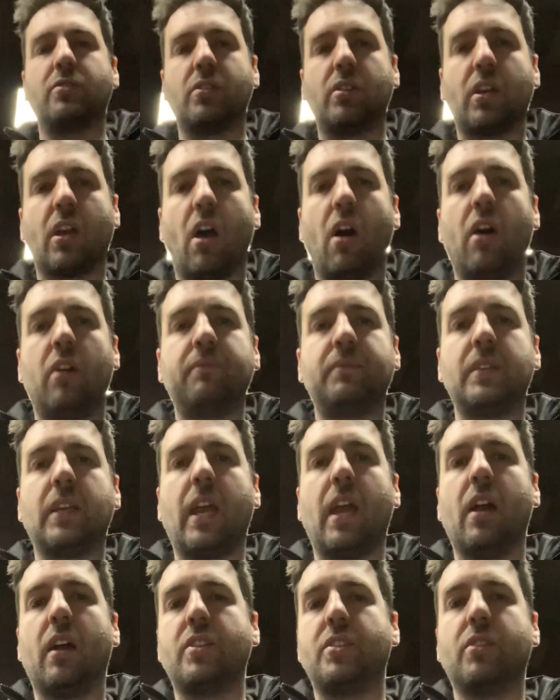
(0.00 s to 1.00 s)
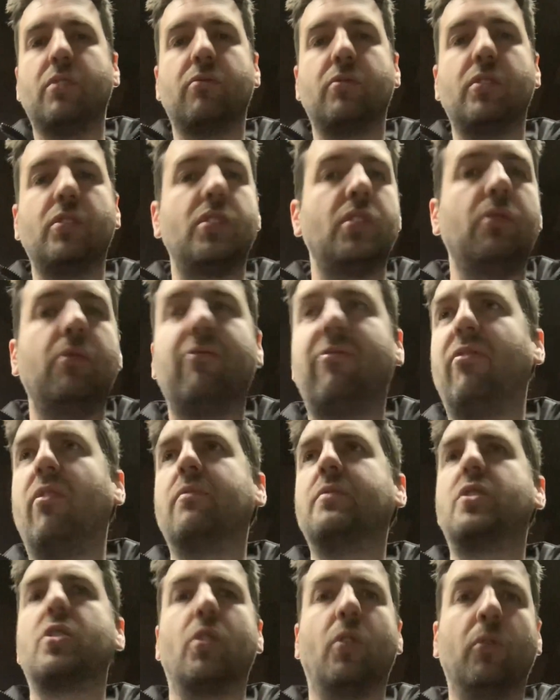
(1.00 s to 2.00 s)
on a car to get her children to and from
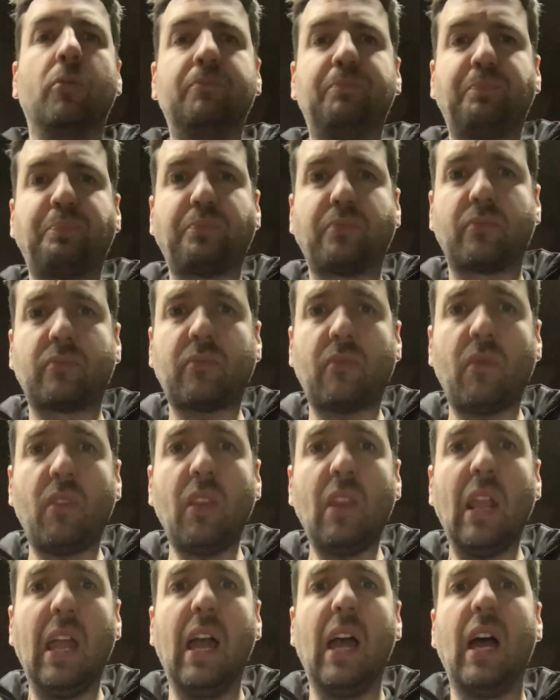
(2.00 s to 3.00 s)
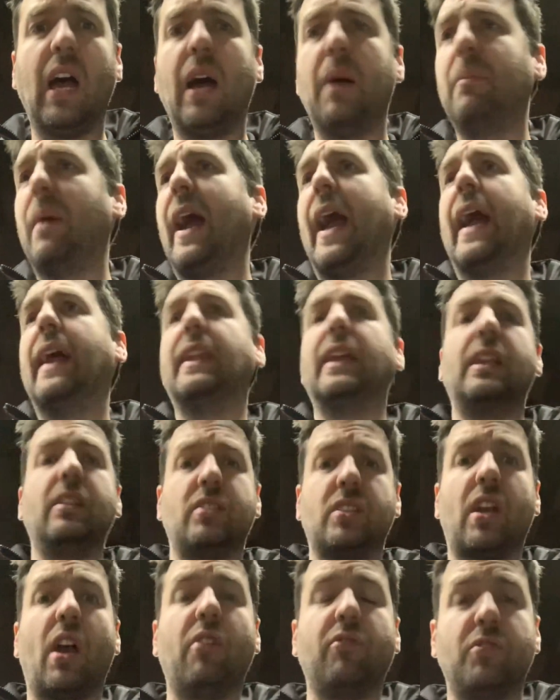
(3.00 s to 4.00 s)
school and then
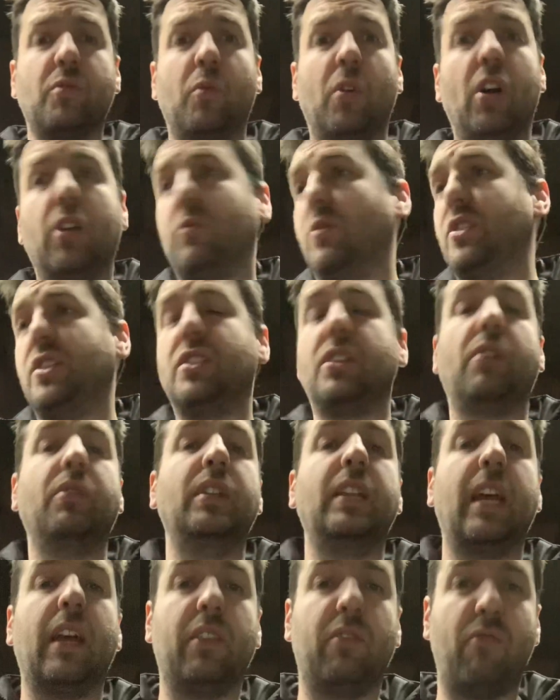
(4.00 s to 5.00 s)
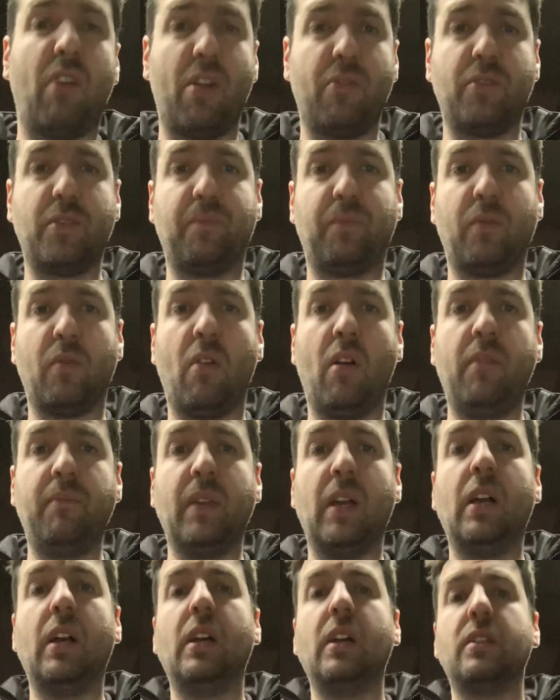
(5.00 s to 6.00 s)
to go to work, which is only down the road. All right?
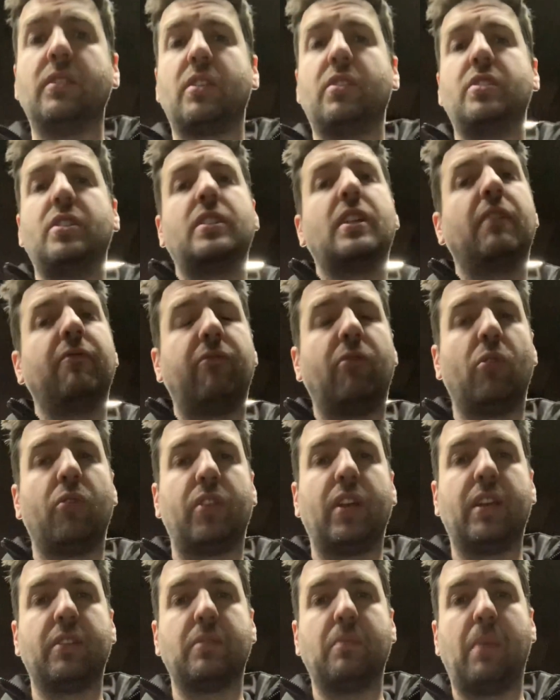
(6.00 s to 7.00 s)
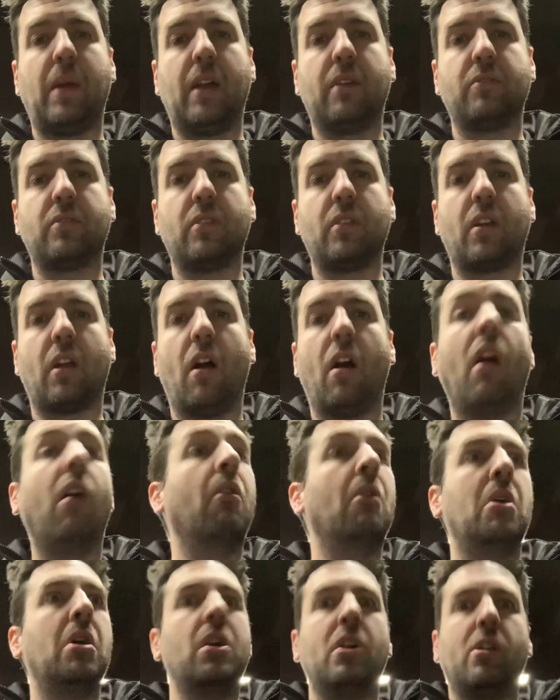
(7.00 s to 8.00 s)
So she's done £4,000 on a car,
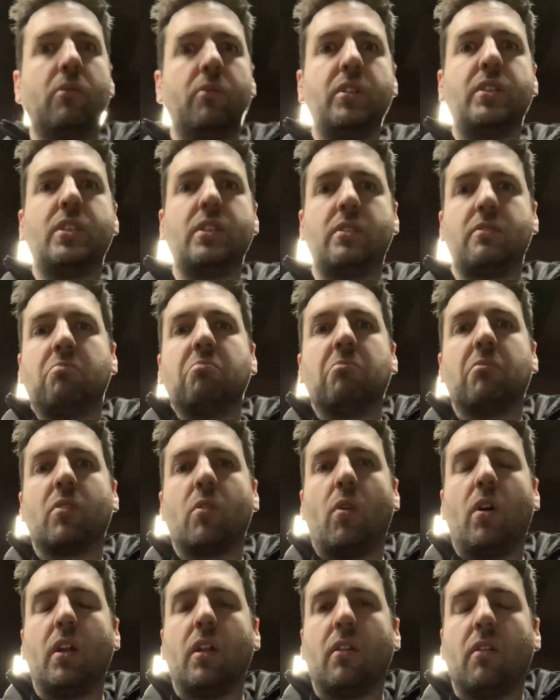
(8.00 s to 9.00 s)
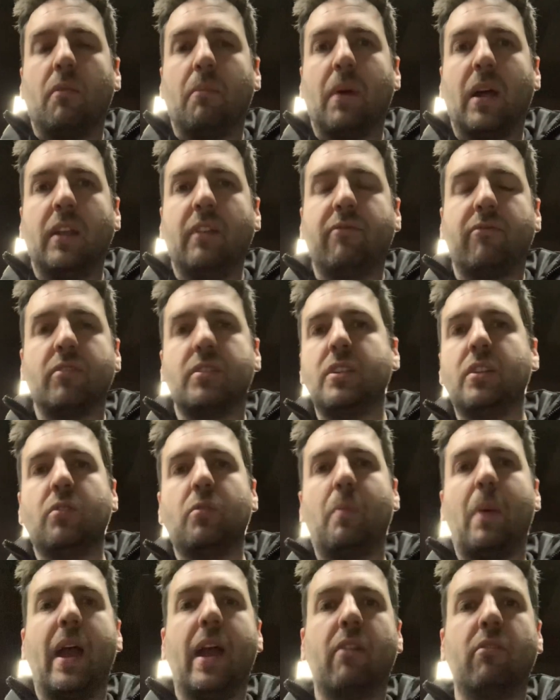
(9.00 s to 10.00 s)
which is quite a lot of money for a single
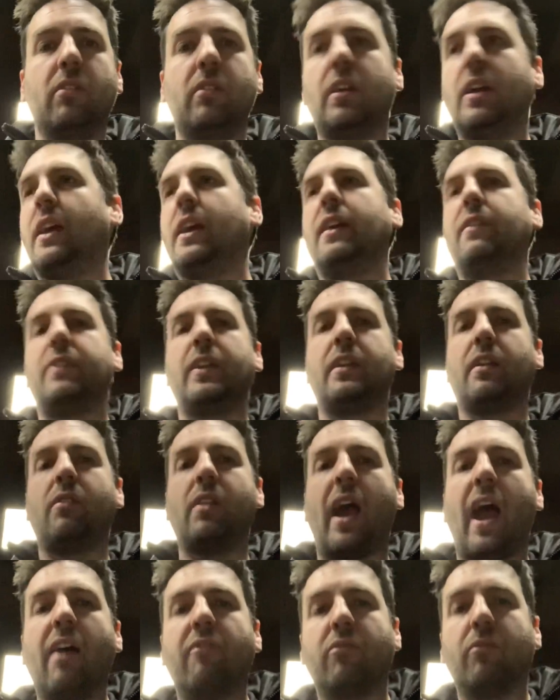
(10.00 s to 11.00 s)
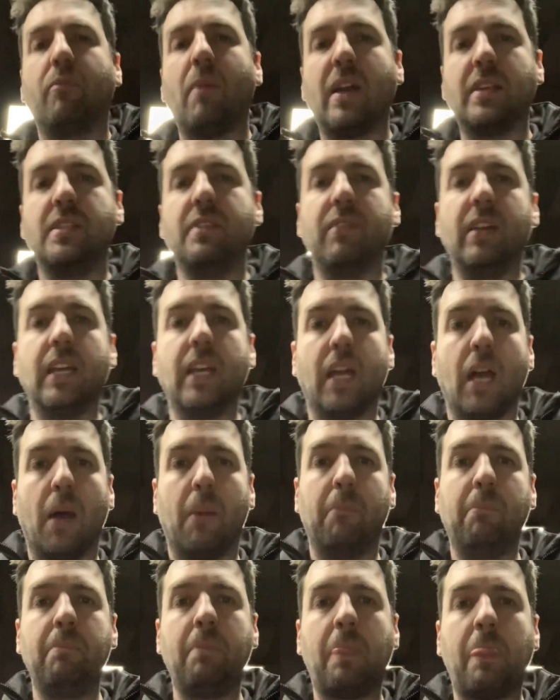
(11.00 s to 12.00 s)
parent if they don't have a massive
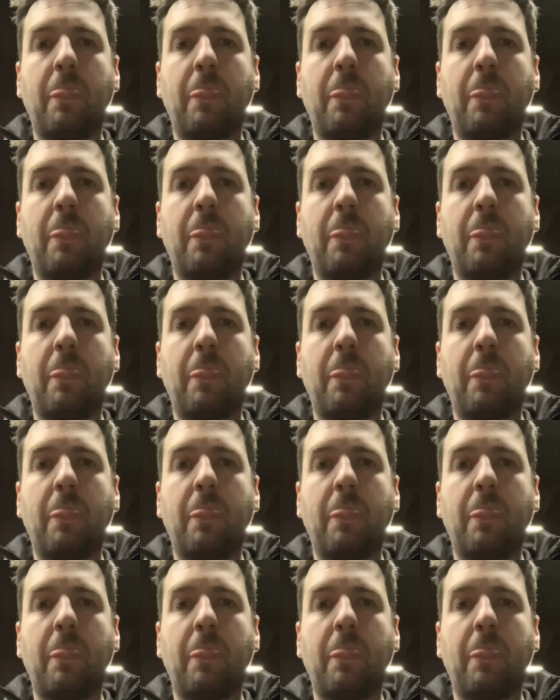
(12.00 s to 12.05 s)
income.